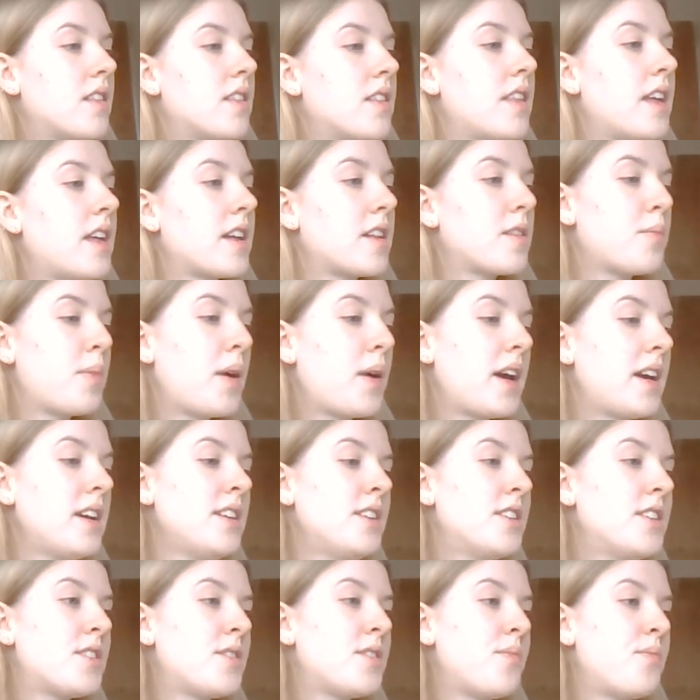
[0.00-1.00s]
Next
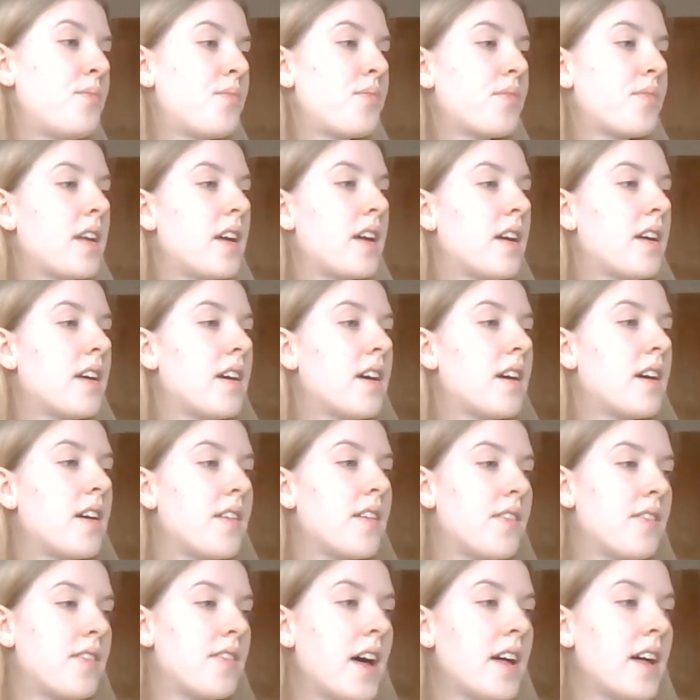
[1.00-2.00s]
page.
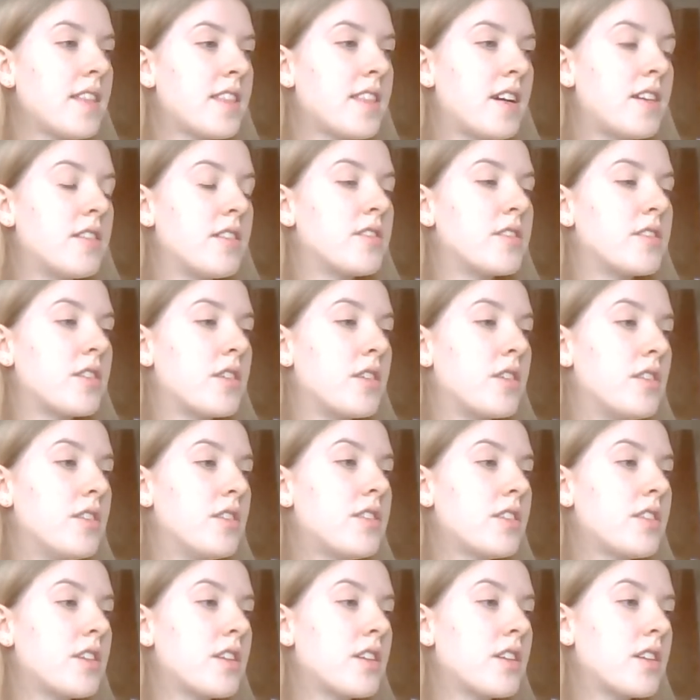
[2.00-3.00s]
That sounds
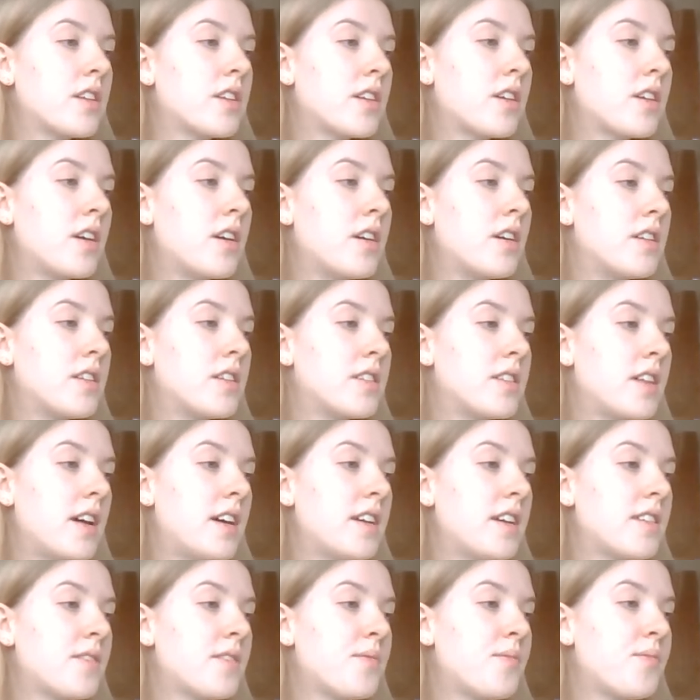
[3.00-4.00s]
good, Kurt
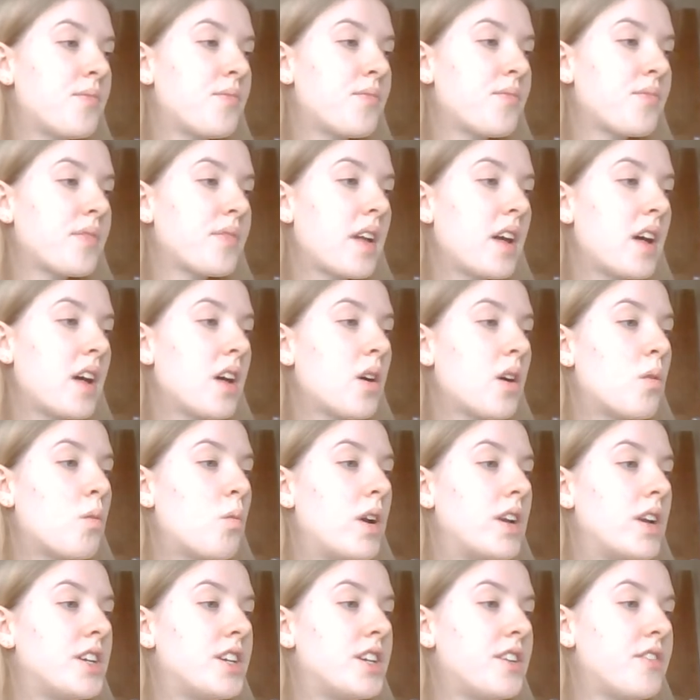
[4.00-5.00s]
said.
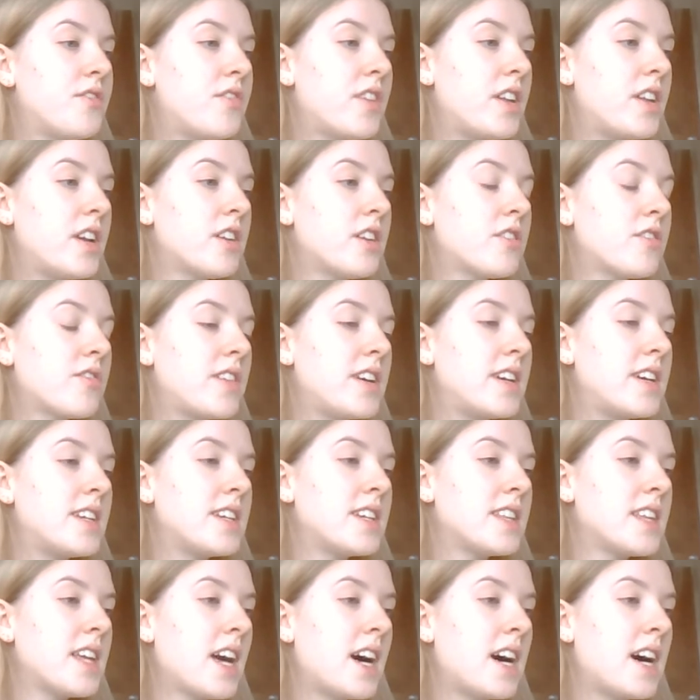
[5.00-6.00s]
When she finished
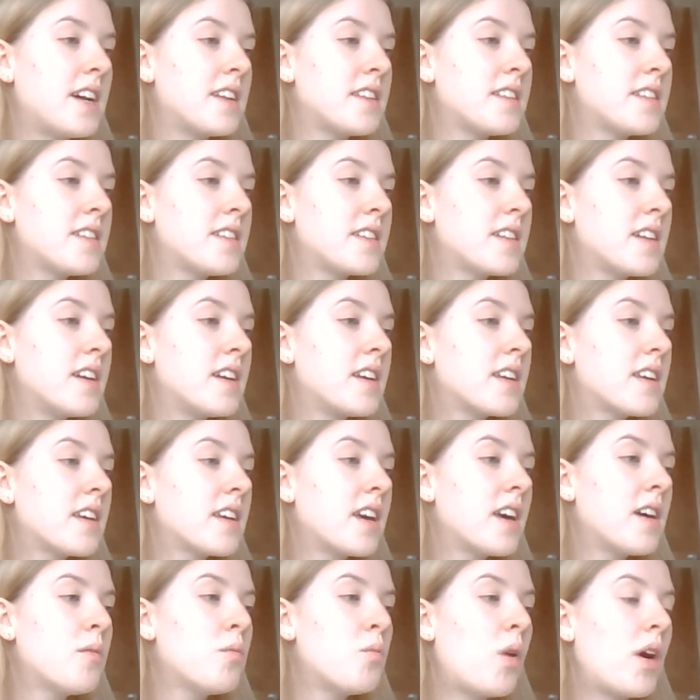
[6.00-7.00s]
reading the ads,
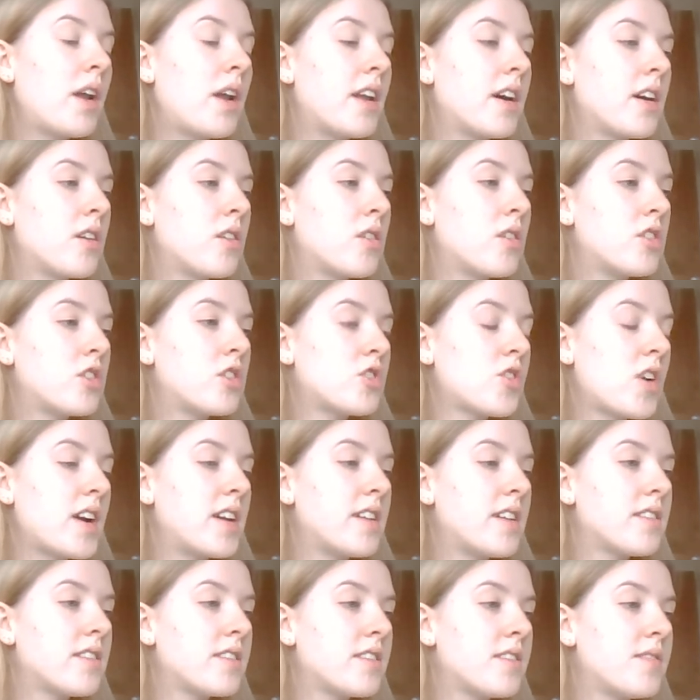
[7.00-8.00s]
Kim went and got
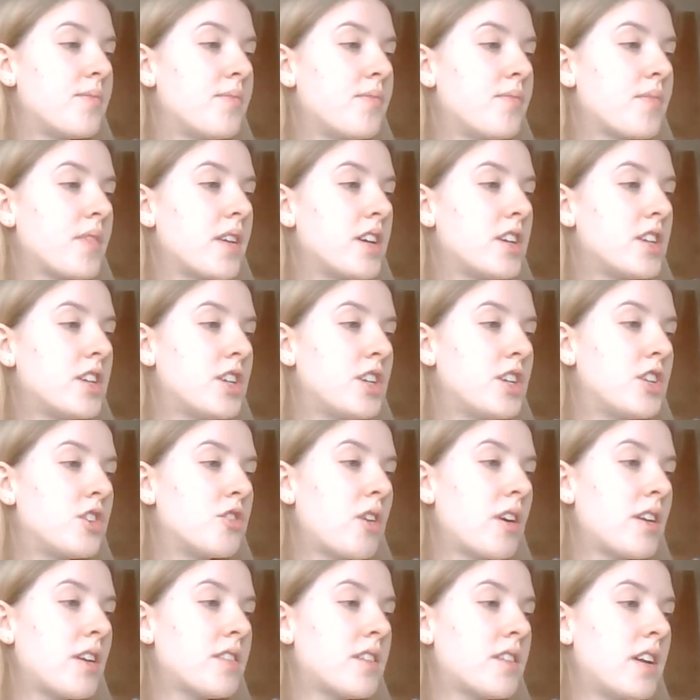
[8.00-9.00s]
dressed. She
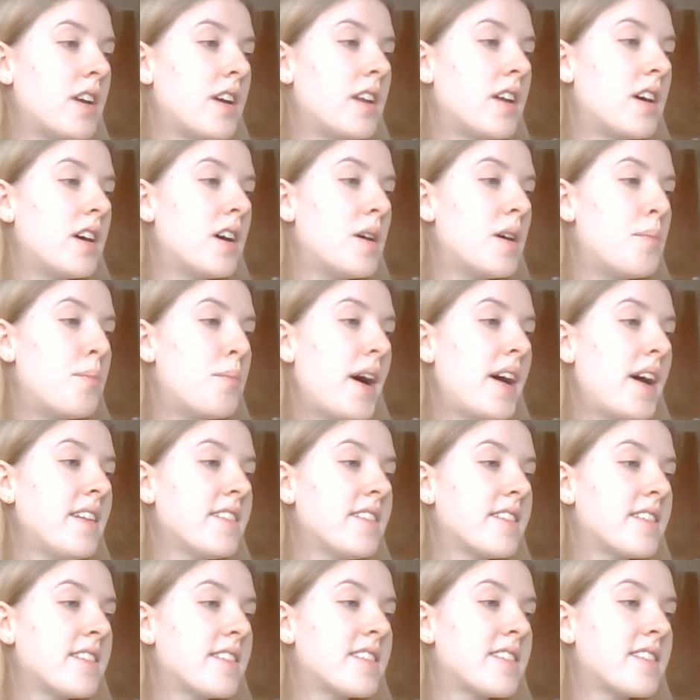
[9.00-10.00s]
dressed in her
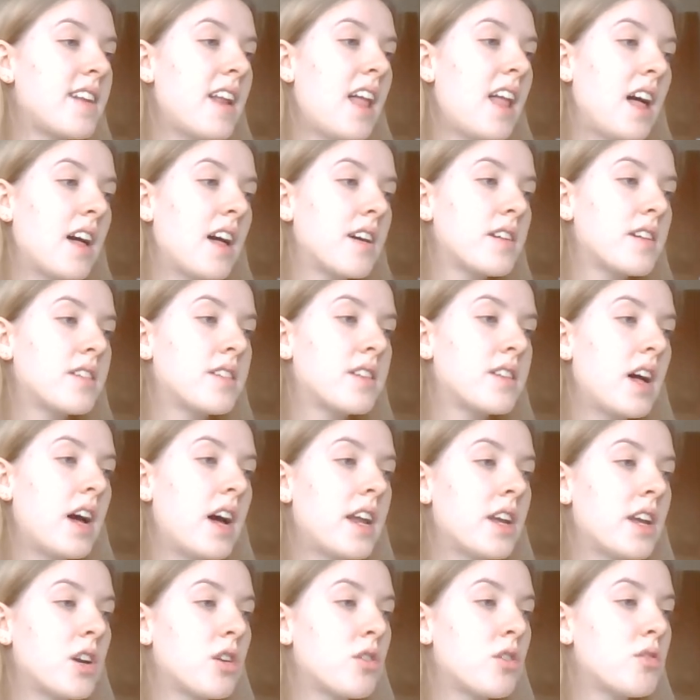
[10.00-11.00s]
best slacks
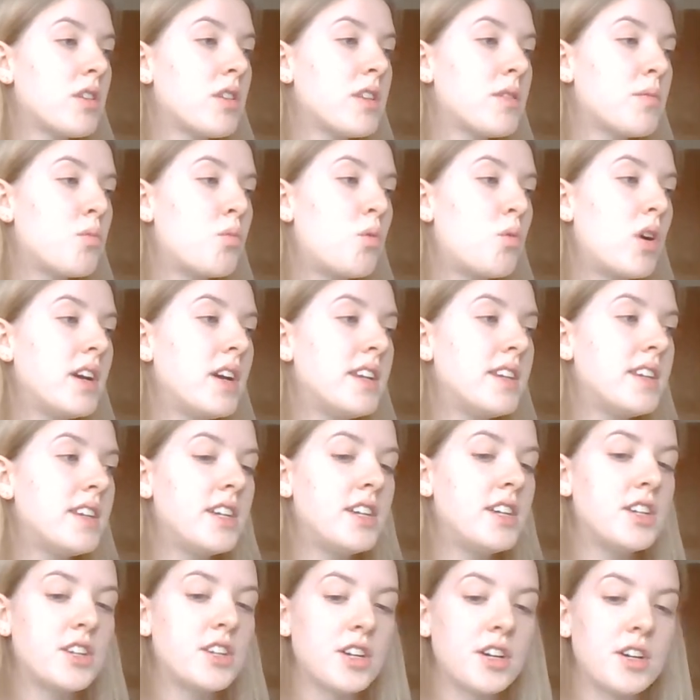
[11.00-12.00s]
and a crisp white
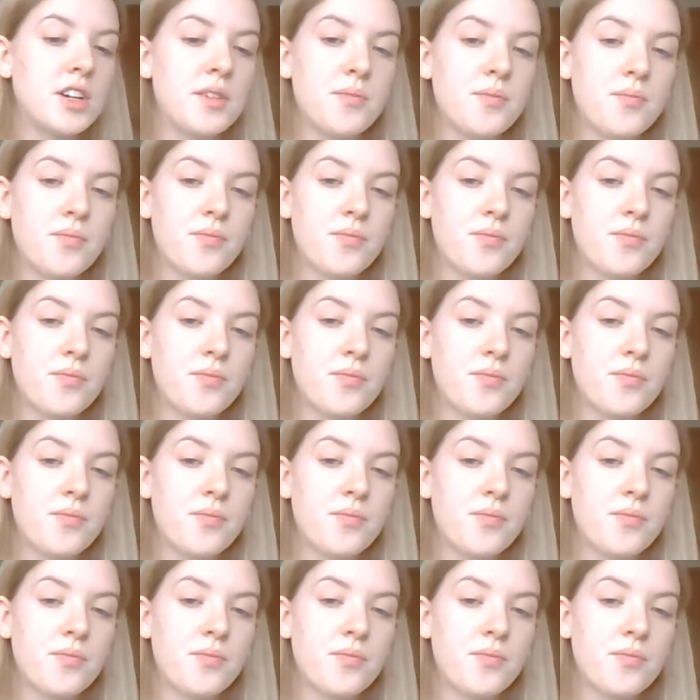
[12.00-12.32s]
t-shirt.